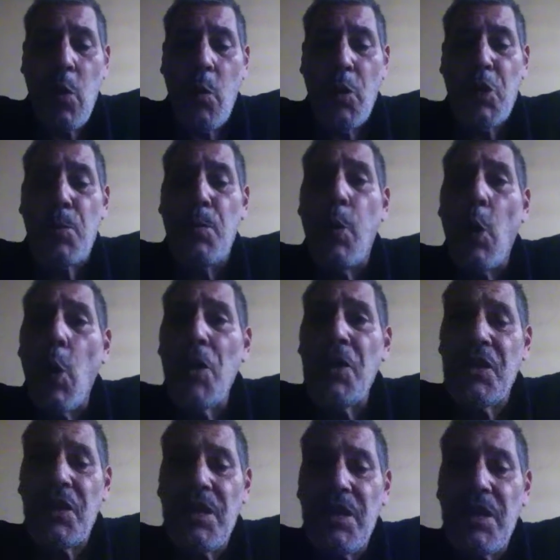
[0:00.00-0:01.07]
which
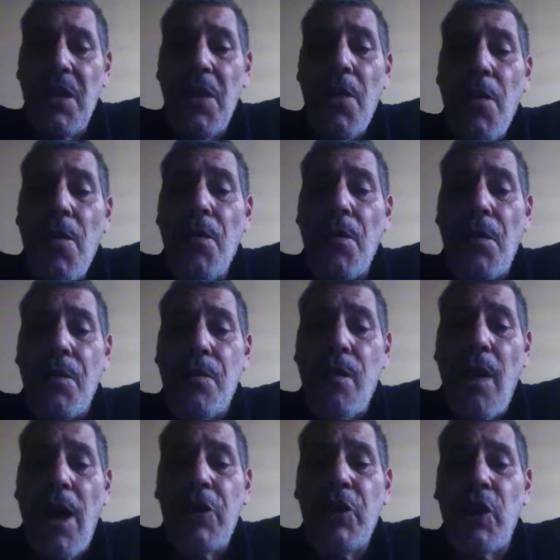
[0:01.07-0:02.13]
poisons the
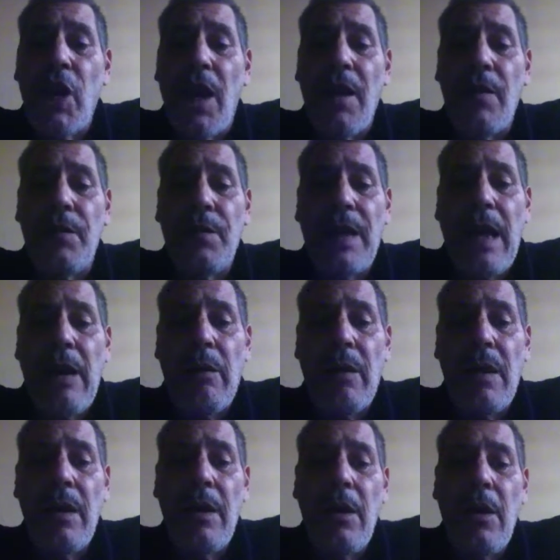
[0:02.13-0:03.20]
fragile
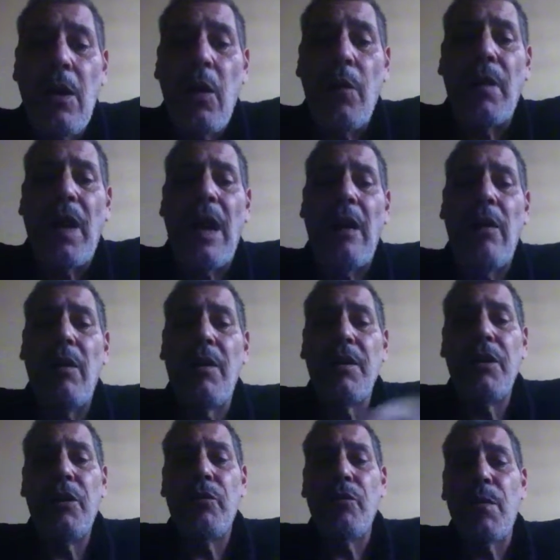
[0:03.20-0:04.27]
flower of our
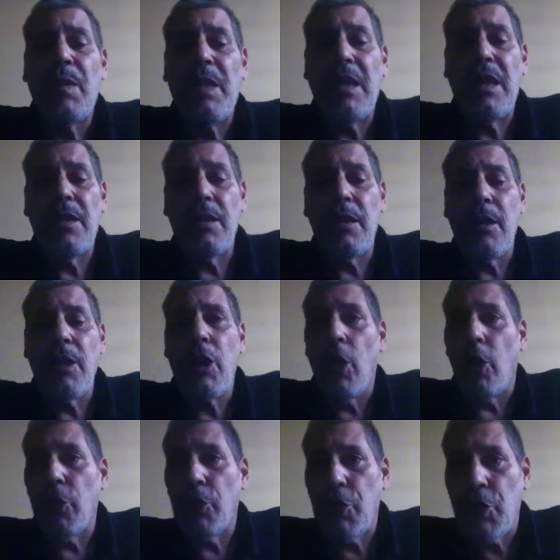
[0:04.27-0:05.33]
European
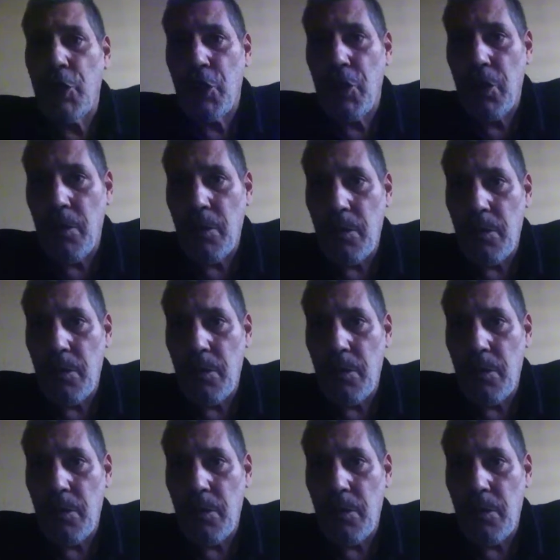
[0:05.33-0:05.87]
culture."